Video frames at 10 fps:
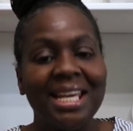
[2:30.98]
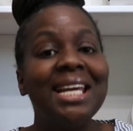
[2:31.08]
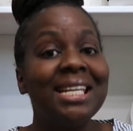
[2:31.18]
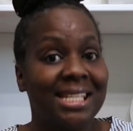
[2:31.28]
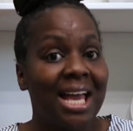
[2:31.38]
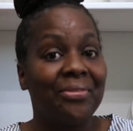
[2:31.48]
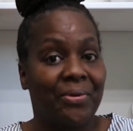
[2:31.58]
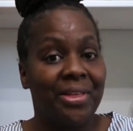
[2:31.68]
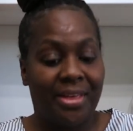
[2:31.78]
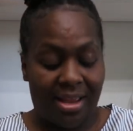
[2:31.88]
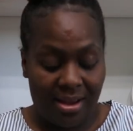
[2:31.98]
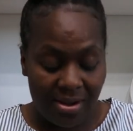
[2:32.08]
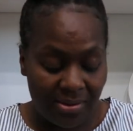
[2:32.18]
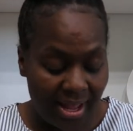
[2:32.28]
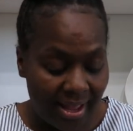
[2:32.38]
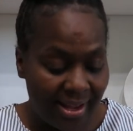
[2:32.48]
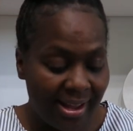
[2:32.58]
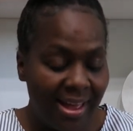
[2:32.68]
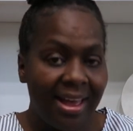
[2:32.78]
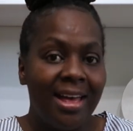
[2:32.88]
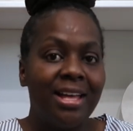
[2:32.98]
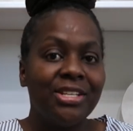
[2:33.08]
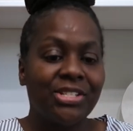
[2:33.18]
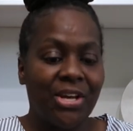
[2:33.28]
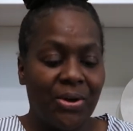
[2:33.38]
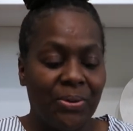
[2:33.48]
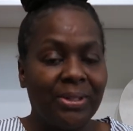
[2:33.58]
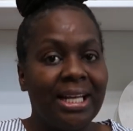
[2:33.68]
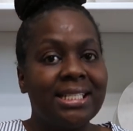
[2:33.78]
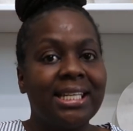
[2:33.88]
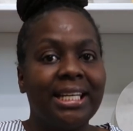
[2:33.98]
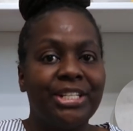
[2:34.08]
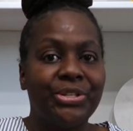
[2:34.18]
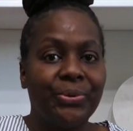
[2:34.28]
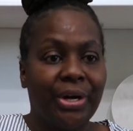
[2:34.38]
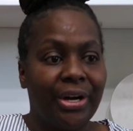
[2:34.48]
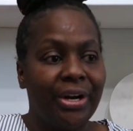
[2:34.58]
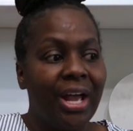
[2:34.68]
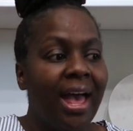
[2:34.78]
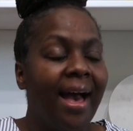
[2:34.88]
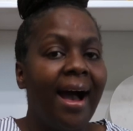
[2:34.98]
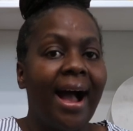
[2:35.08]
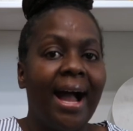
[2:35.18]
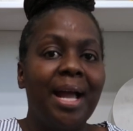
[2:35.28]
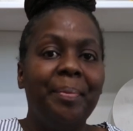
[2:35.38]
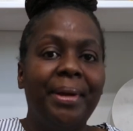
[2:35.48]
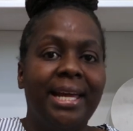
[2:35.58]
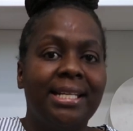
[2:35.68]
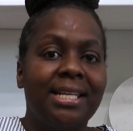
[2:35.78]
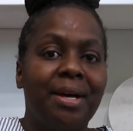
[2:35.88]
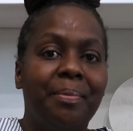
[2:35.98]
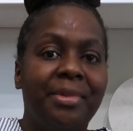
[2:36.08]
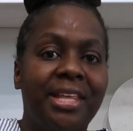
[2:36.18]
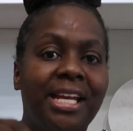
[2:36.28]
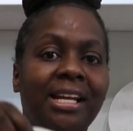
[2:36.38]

is everything. Okay, so let's get into her. I picked up the